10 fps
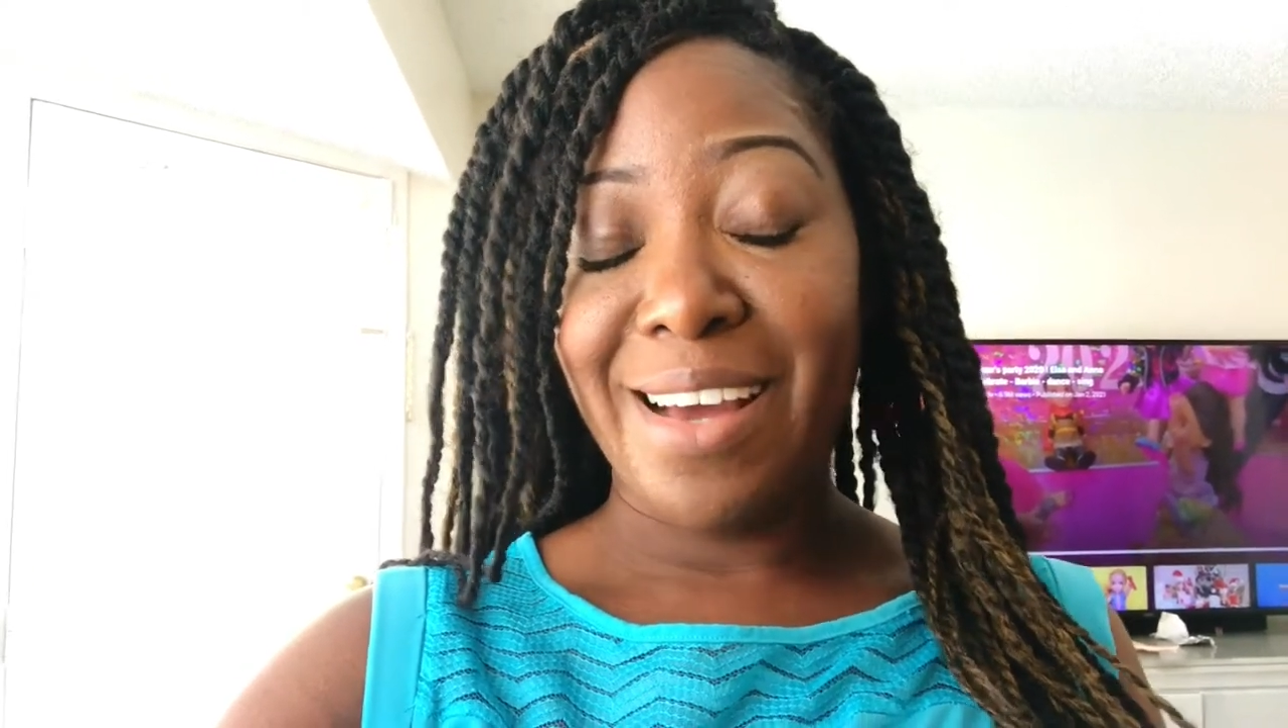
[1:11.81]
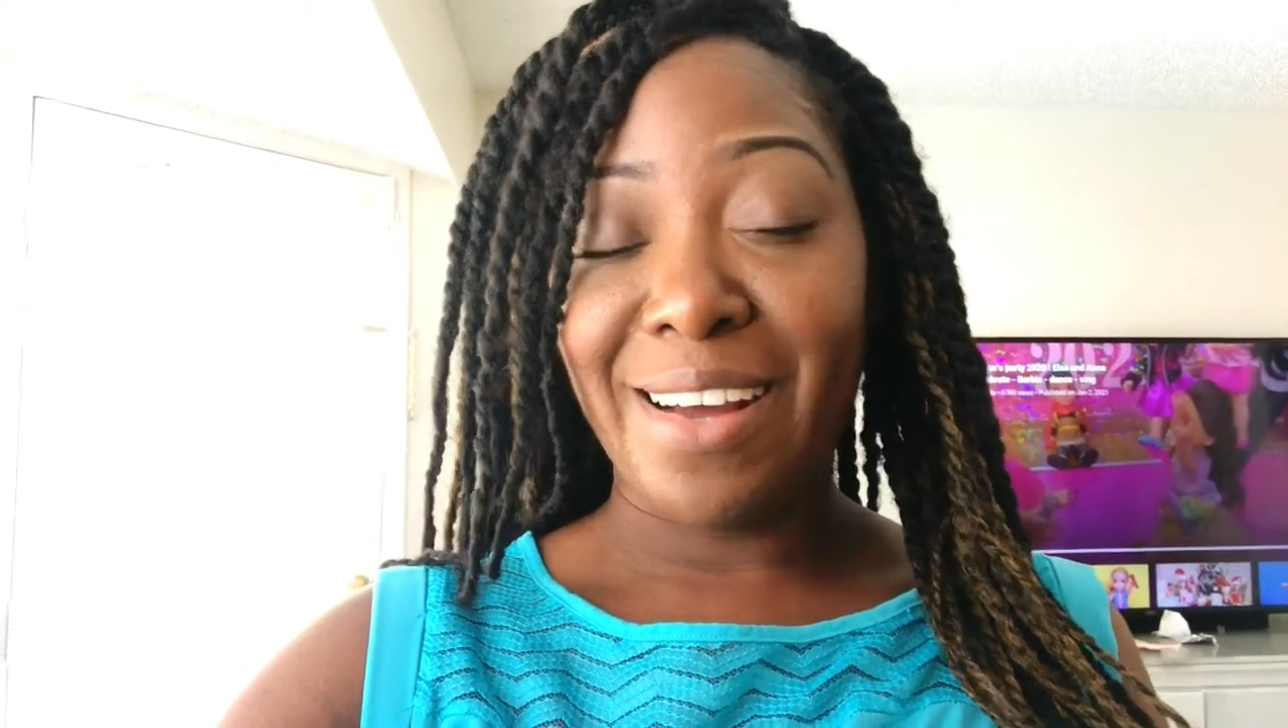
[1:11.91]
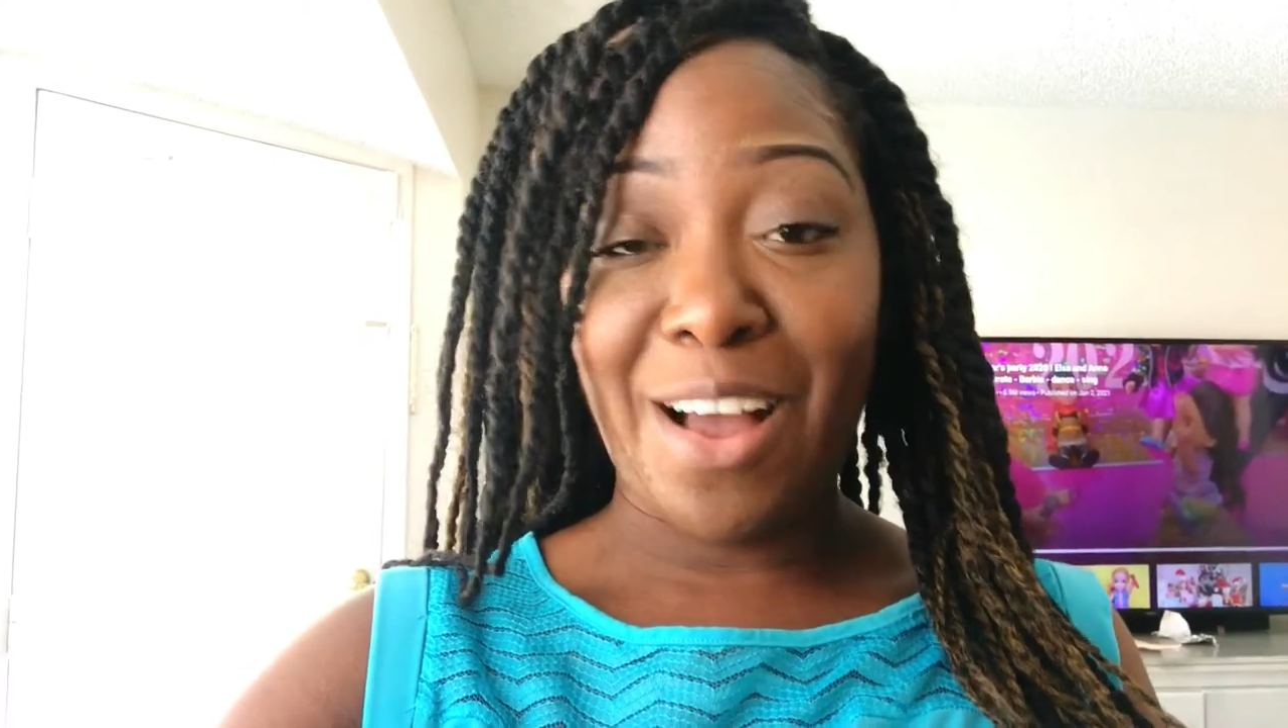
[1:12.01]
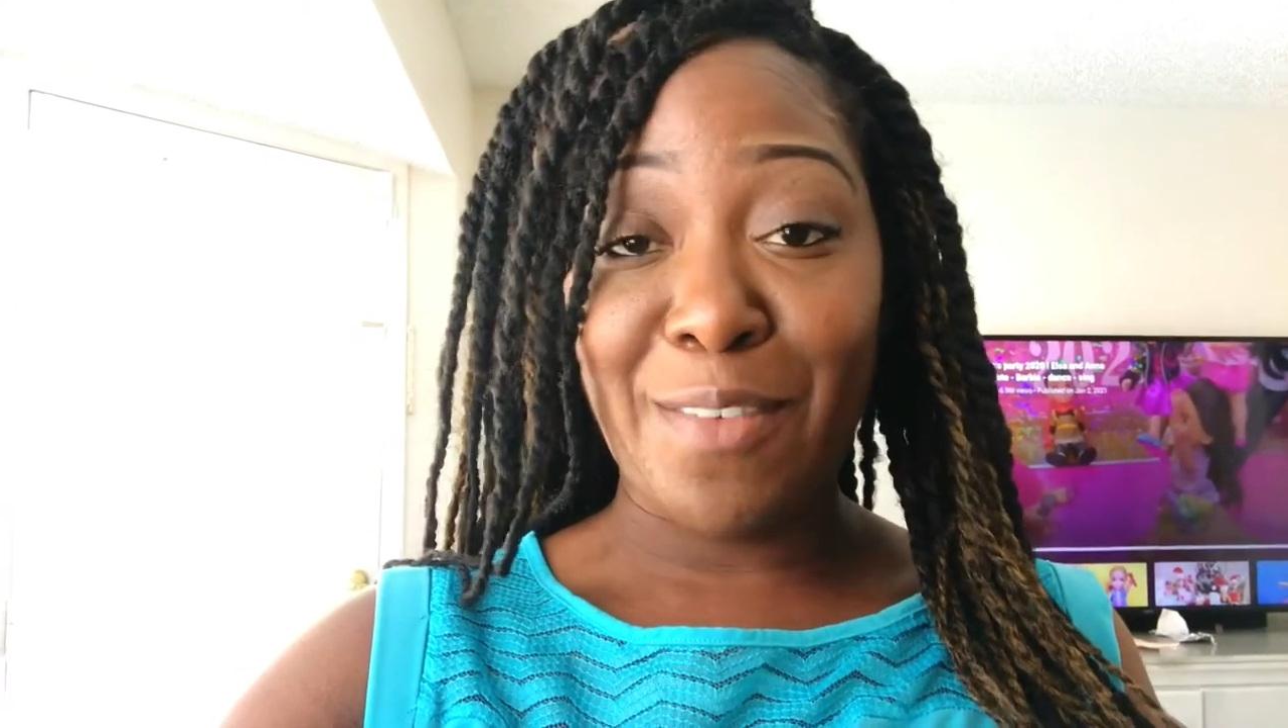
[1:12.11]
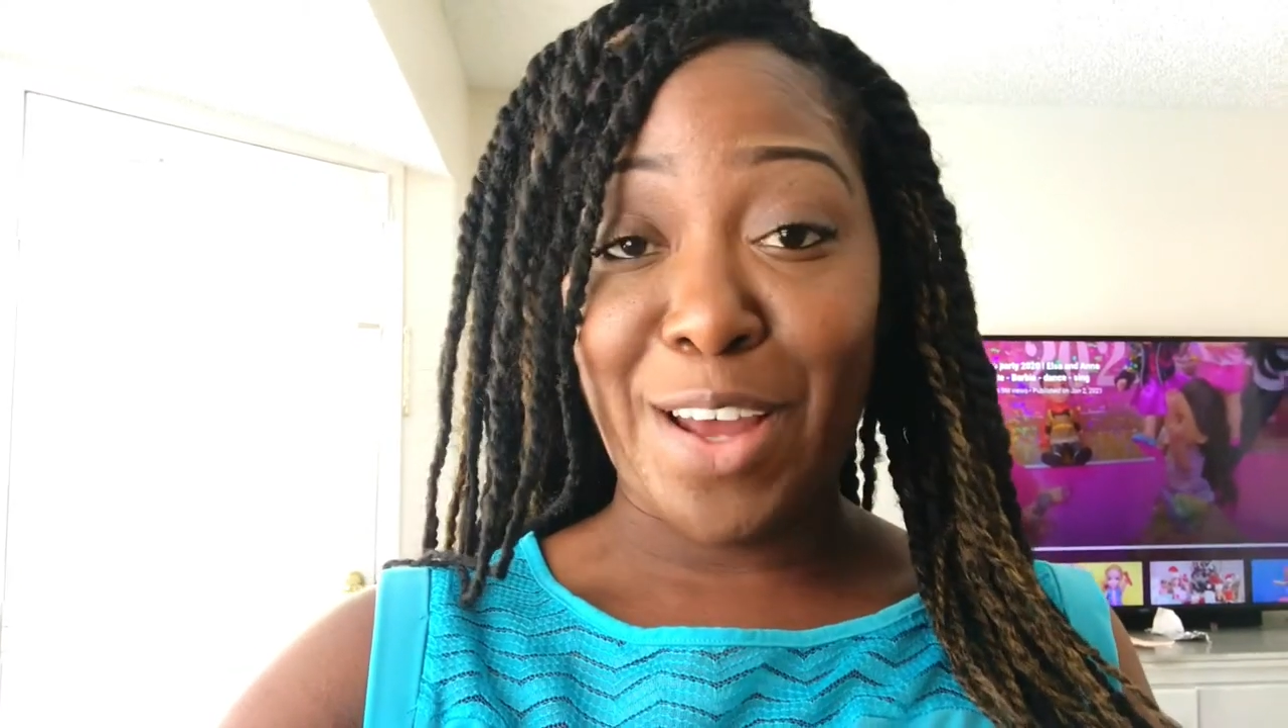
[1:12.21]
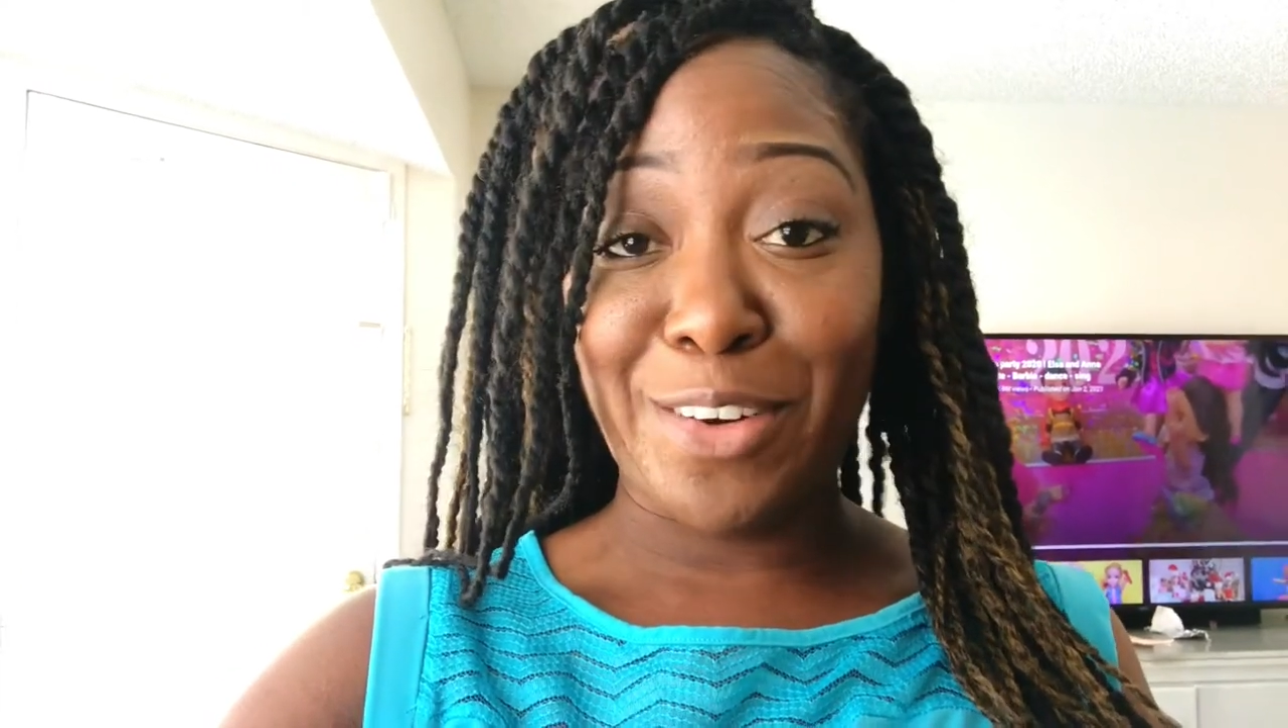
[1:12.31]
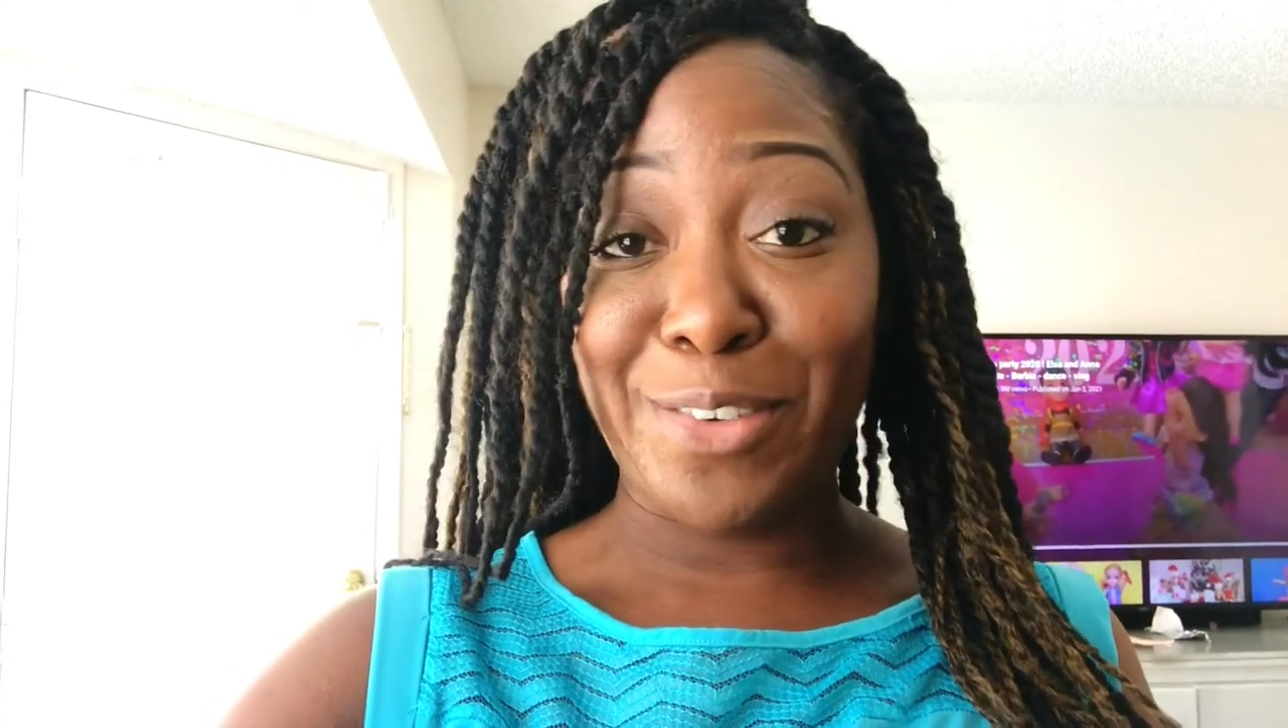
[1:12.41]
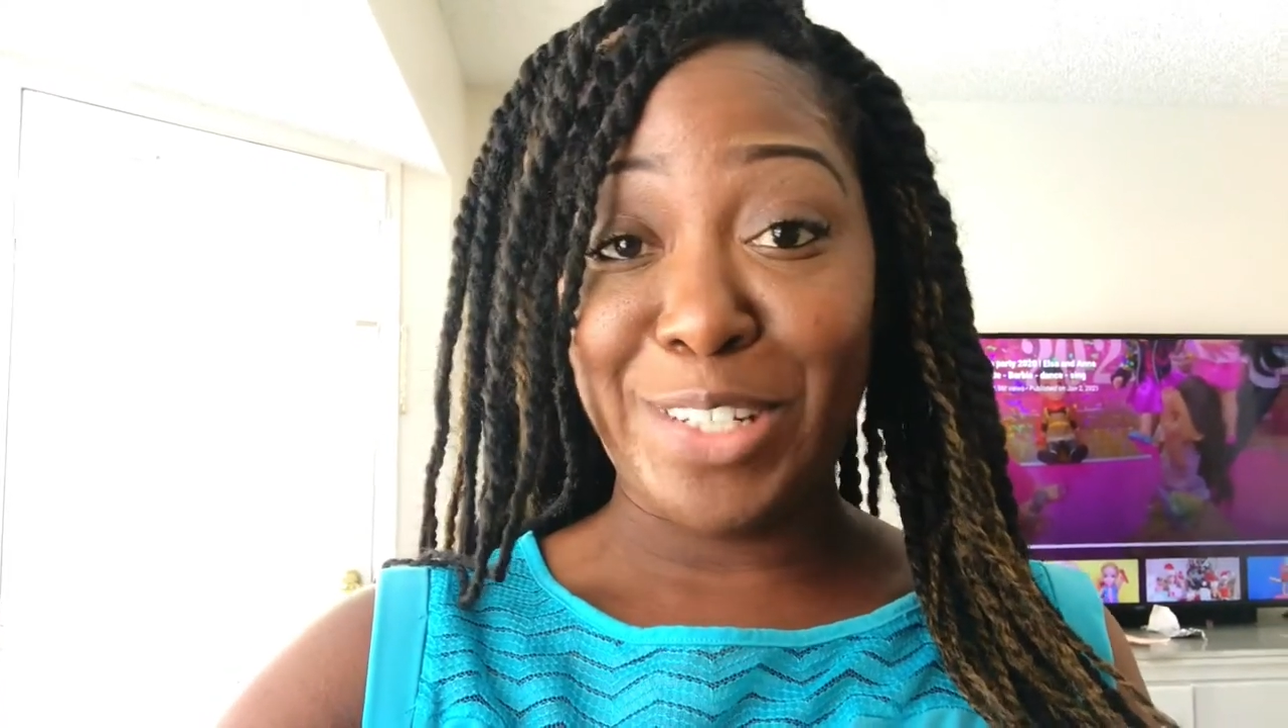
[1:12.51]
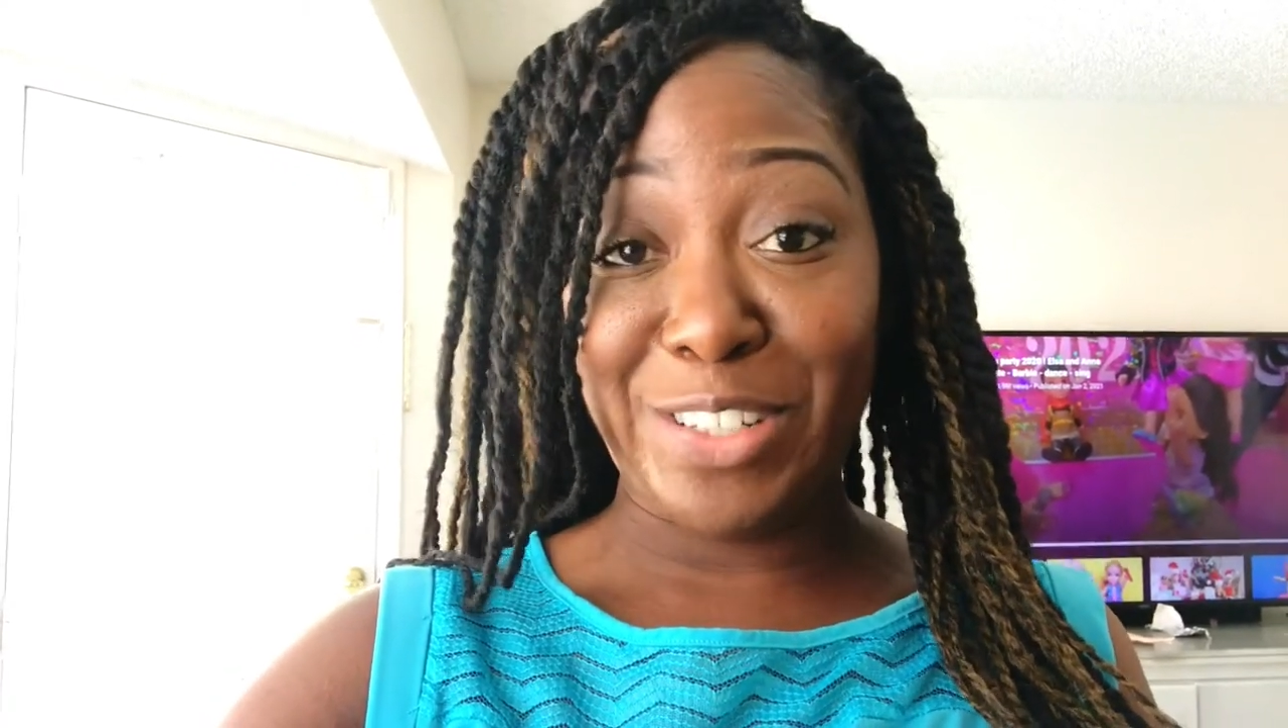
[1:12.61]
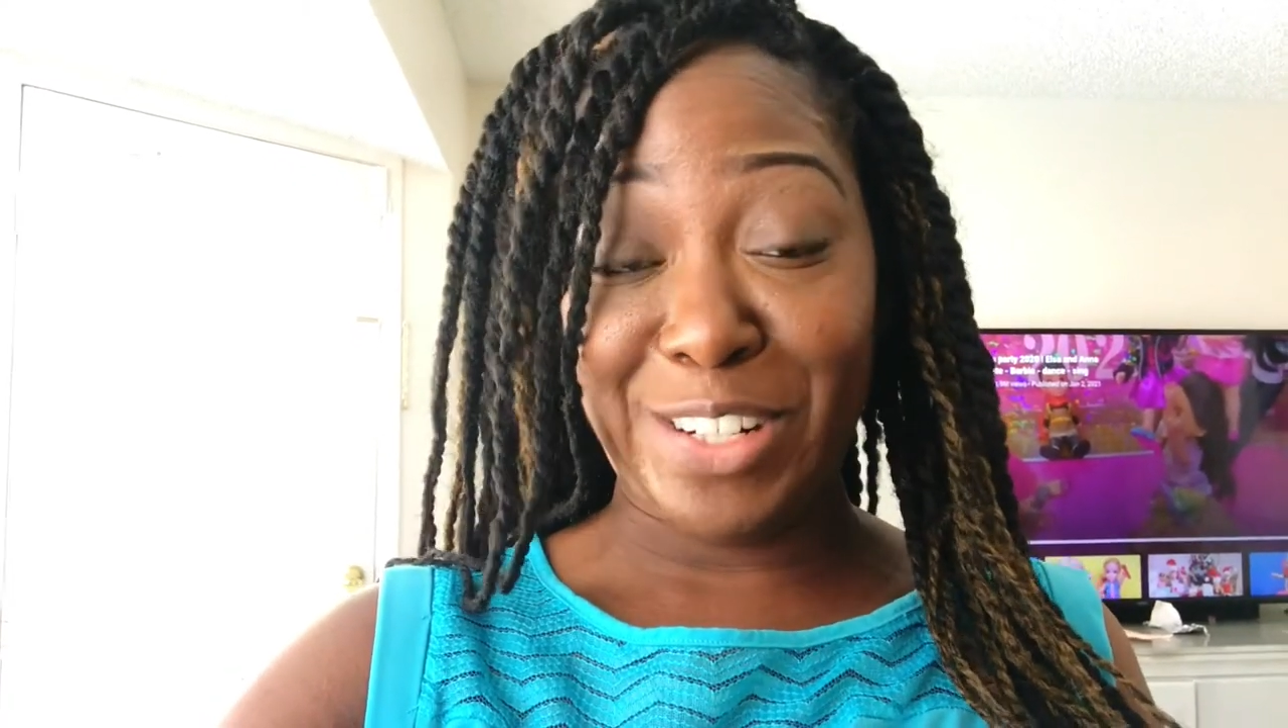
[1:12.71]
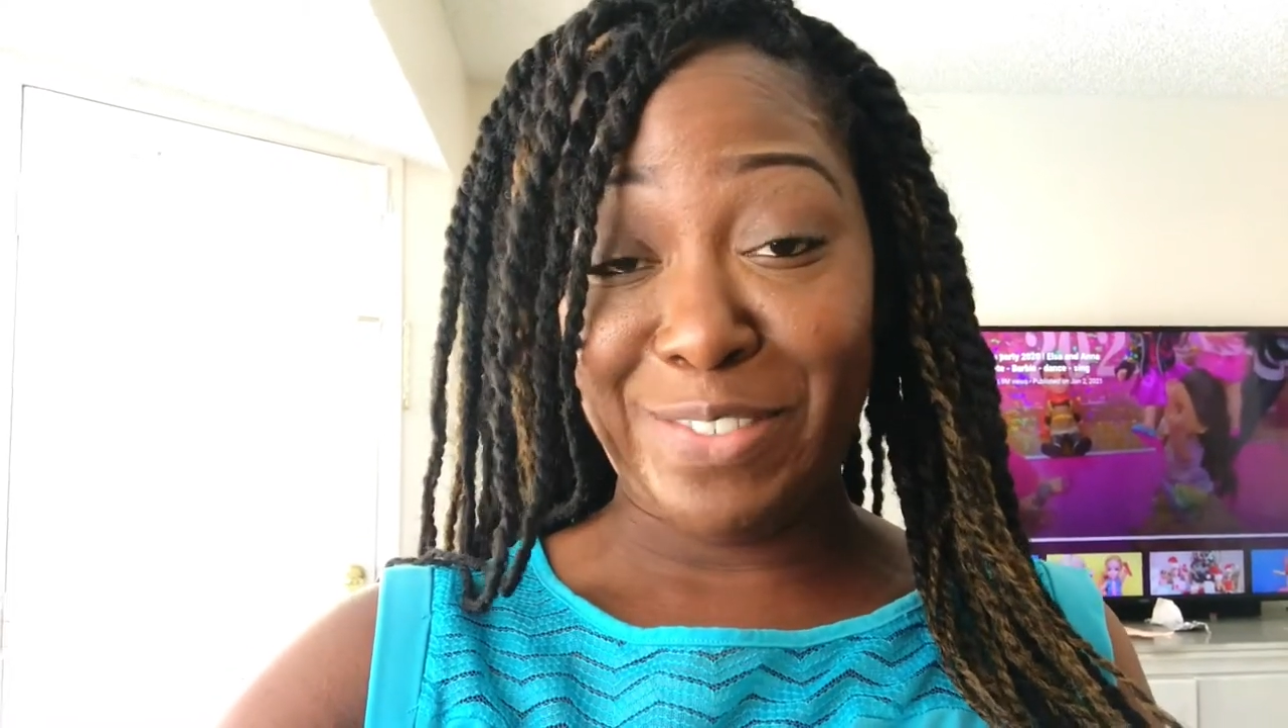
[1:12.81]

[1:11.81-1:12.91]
I've had her restrings